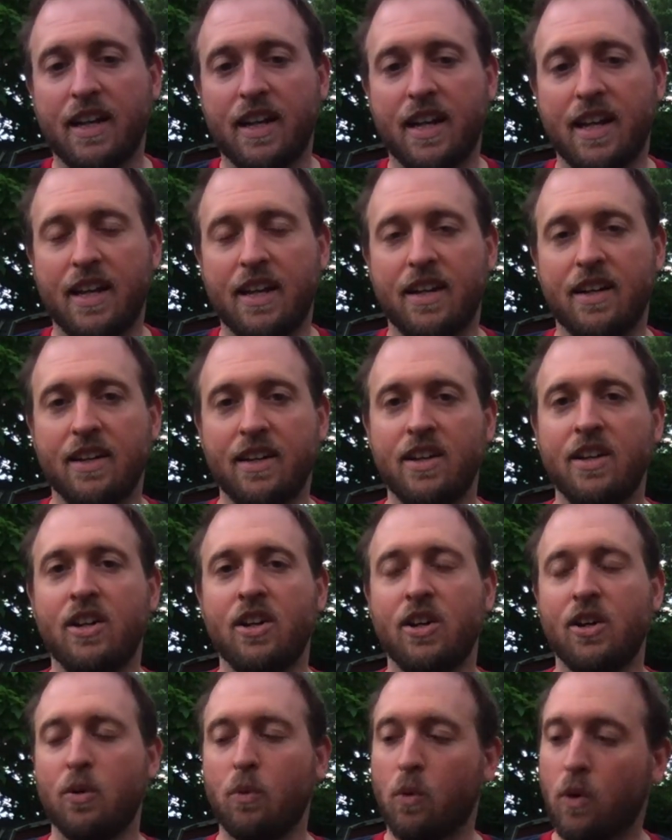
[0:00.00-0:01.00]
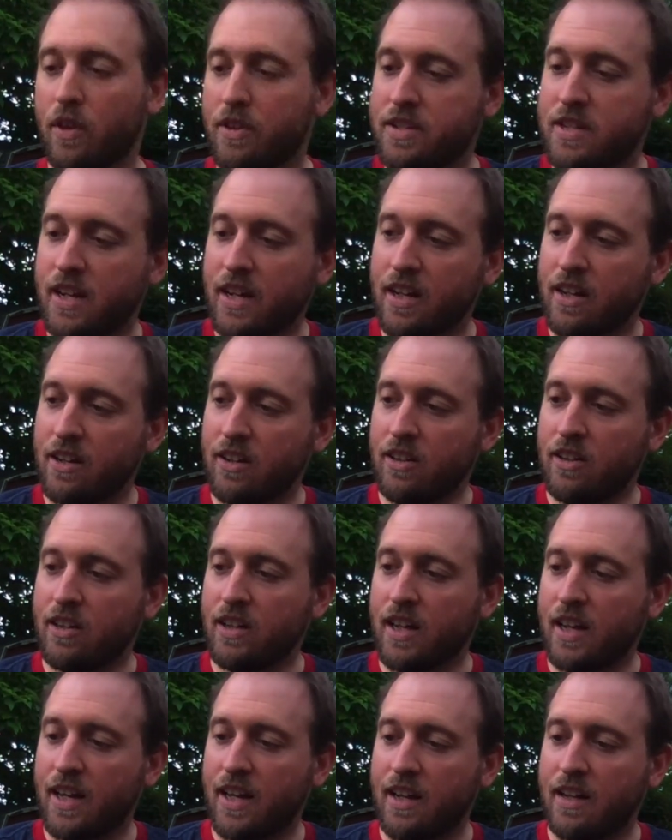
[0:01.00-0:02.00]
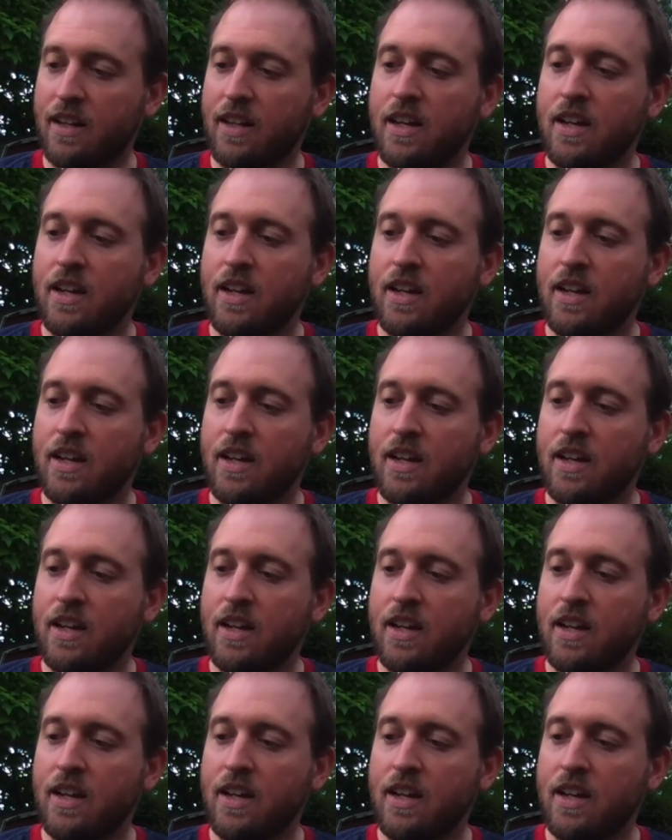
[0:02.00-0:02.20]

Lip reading: and worth taking a look at.